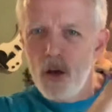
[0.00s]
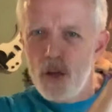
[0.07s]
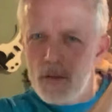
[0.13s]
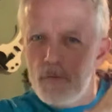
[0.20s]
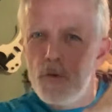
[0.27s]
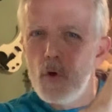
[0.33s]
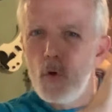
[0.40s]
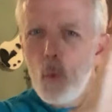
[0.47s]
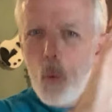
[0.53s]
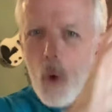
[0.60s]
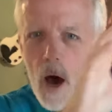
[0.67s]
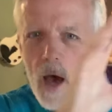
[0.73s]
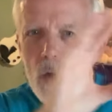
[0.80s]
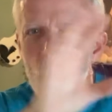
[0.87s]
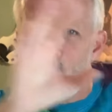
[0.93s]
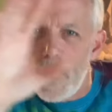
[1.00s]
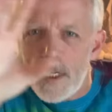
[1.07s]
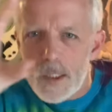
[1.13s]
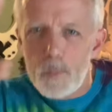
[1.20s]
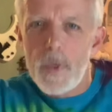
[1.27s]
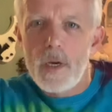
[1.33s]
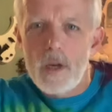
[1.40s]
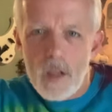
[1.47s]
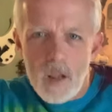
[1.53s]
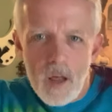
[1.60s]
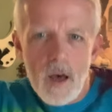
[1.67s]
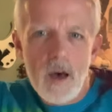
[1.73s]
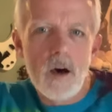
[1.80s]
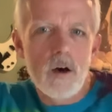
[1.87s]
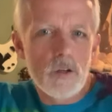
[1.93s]
A few white wispy
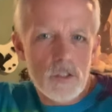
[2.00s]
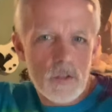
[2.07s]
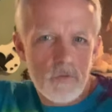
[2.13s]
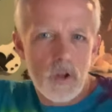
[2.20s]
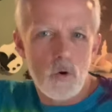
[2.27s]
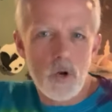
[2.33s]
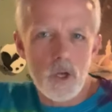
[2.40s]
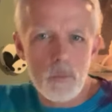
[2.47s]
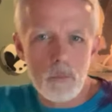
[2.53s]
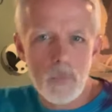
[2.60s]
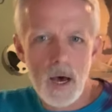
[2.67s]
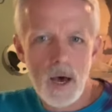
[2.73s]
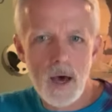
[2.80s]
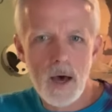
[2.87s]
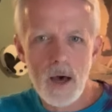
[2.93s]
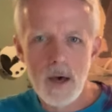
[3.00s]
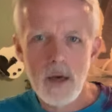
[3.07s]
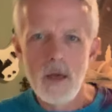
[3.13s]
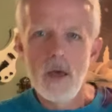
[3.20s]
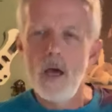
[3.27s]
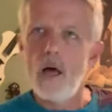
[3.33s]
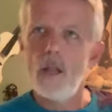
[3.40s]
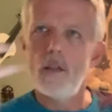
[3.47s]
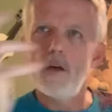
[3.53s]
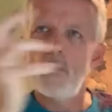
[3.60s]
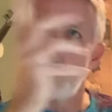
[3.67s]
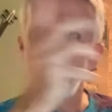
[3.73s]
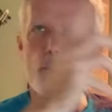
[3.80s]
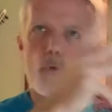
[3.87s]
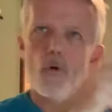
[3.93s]
clouds floating by, a
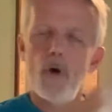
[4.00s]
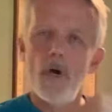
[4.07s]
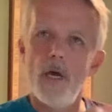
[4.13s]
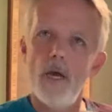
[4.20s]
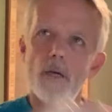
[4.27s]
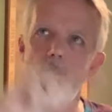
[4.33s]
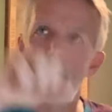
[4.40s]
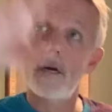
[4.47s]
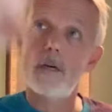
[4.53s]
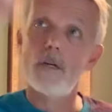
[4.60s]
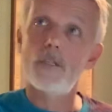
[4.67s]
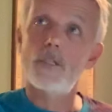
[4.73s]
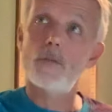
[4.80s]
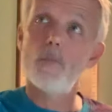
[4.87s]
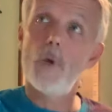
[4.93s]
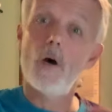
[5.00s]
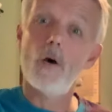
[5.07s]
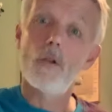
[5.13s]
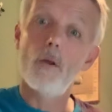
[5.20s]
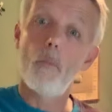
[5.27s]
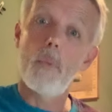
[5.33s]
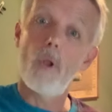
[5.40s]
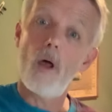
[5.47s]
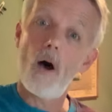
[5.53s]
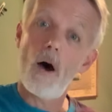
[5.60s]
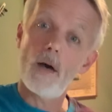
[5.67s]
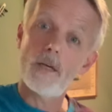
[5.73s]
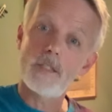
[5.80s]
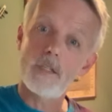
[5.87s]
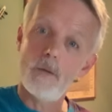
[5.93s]
little breeze. I could smell the
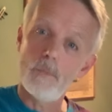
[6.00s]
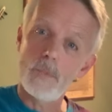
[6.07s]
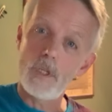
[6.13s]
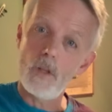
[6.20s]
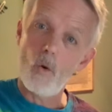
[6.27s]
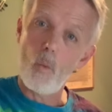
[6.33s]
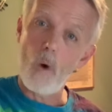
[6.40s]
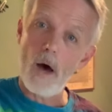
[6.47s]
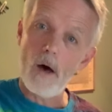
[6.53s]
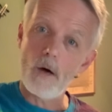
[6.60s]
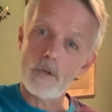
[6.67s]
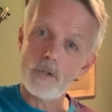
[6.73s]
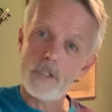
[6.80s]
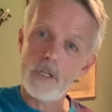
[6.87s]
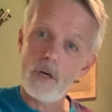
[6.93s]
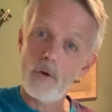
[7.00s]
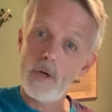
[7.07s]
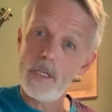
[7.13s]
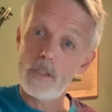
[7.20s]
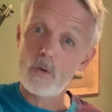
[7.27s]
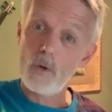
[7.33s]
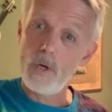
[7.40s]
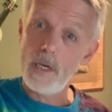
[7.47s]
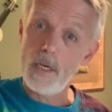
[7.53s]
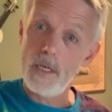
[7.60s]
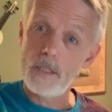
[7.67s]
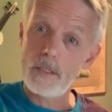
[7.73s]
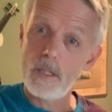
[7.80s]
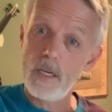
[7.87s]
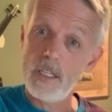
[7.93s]
blossoms in the wild cherry
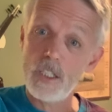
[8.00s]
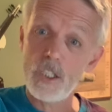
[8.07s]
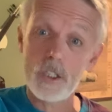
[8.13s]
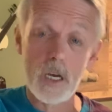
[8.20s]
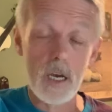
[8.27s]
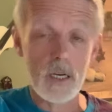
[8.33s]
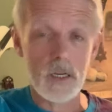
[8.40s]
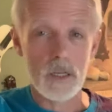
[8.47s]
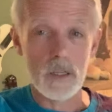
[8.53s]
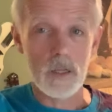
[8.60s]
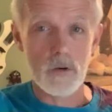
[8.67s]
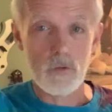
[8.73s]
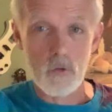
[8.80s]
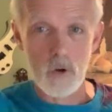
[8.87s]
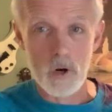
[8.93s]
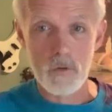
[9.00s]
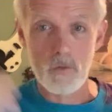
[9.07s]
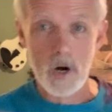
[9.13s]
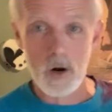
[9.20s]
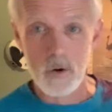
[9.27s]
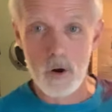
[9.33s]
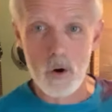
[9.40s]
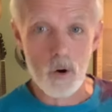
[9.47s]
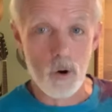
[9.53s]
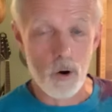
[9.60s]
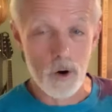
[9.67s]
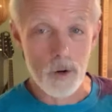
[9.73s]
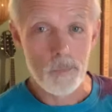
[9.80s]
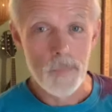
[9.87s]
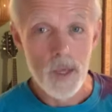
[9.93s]
trees that shaded the front of our yard.